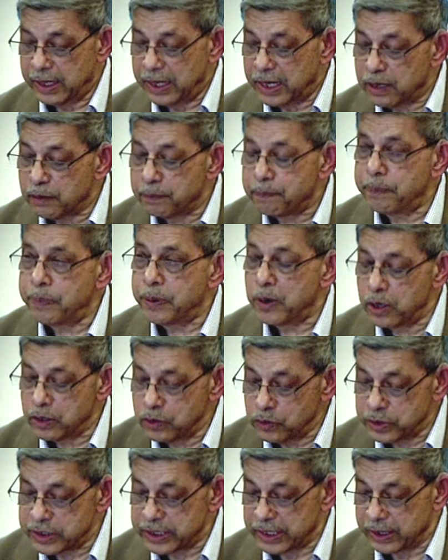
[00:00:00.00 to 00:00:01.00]
and
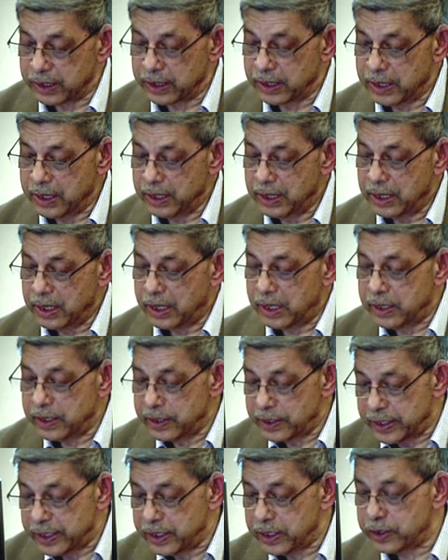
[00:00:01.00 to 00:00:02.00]
opposing a
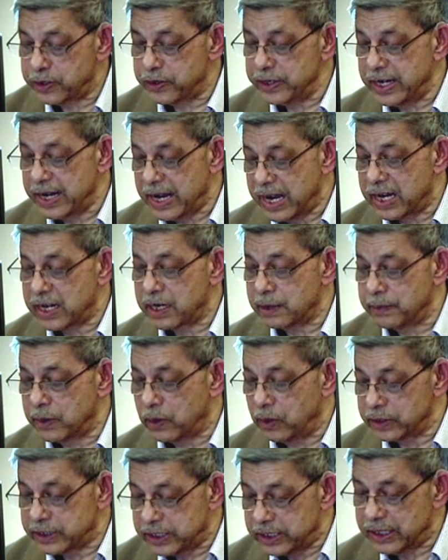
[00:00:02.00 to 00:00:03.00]
hereditary Arab
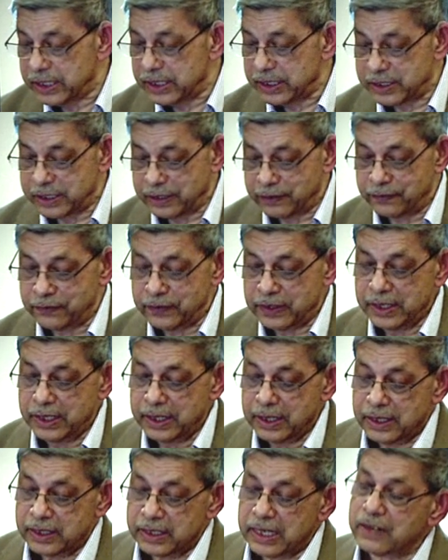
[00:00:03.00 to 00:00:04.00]
alternative
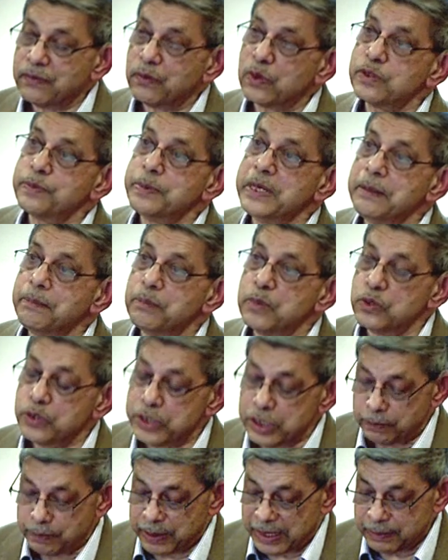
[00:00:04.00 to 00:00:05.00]
that was being
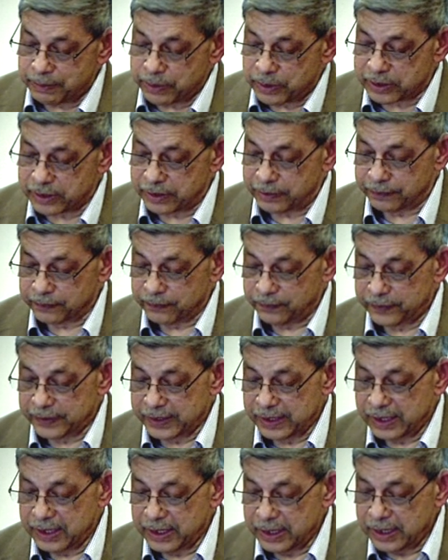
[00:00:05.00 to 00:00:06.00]
mooted by Britain.
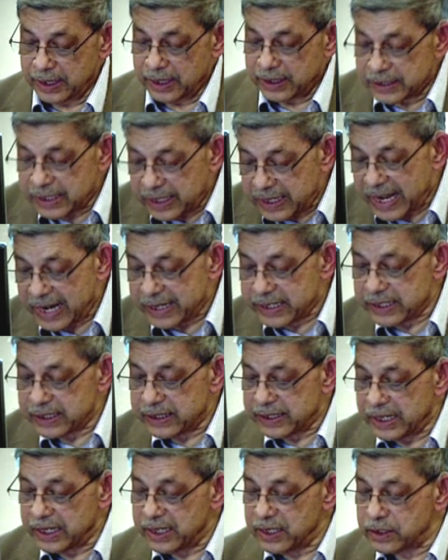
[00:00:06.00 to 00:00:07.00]
The latter,
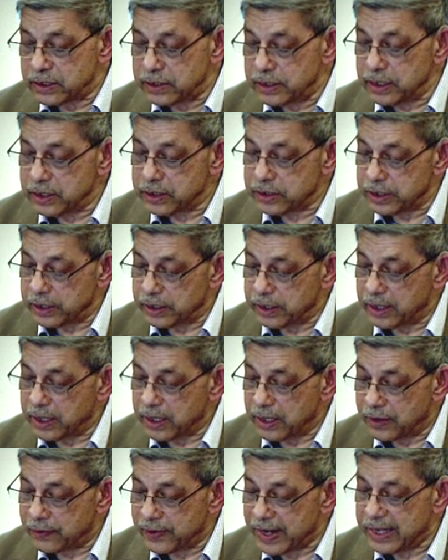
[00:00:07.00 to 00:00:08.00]
they insisted,
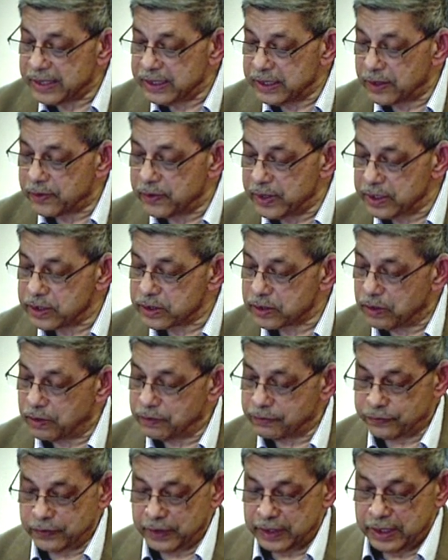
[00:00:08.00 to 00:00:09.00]
ran the risk
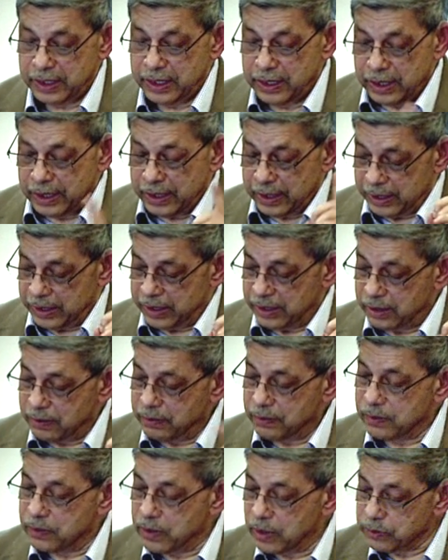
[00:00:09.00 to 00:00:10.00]
of, and I
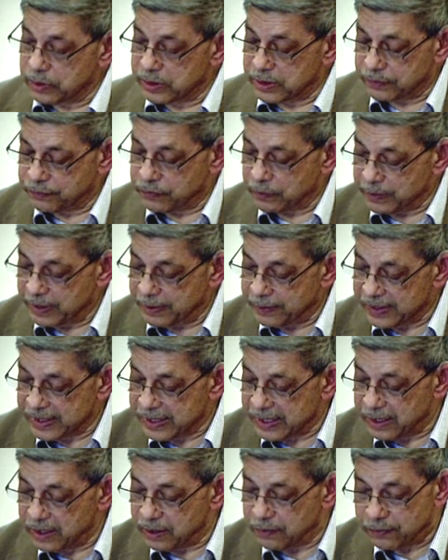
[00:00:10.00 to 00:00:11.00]
quote from him
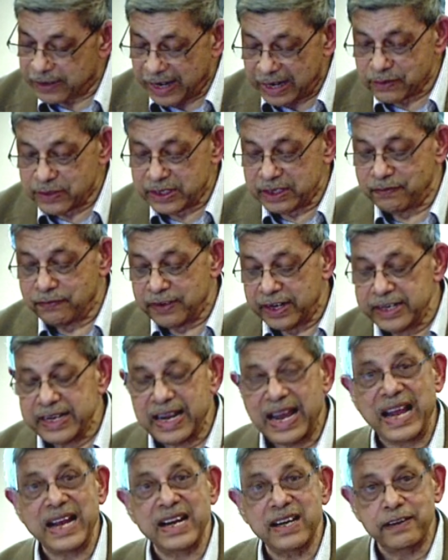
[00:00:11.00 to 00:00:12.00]
again, rousing
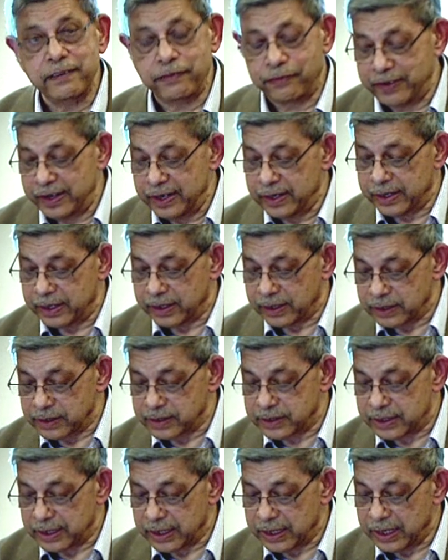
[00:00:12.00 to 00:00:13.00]
very angry
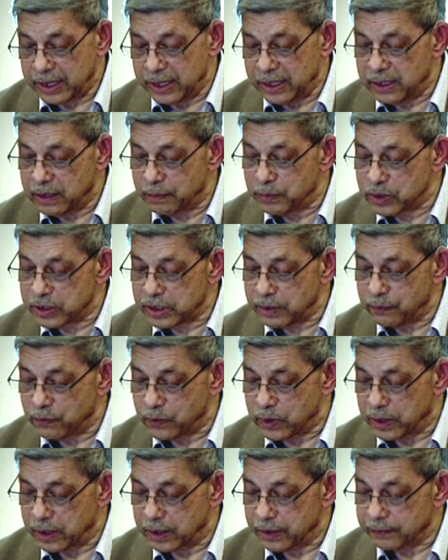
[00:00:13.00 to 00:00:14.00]
feelings in the Muslim
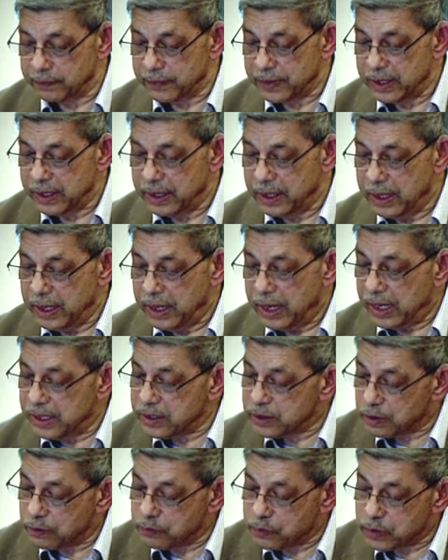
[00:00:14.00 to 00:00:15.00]
world, and so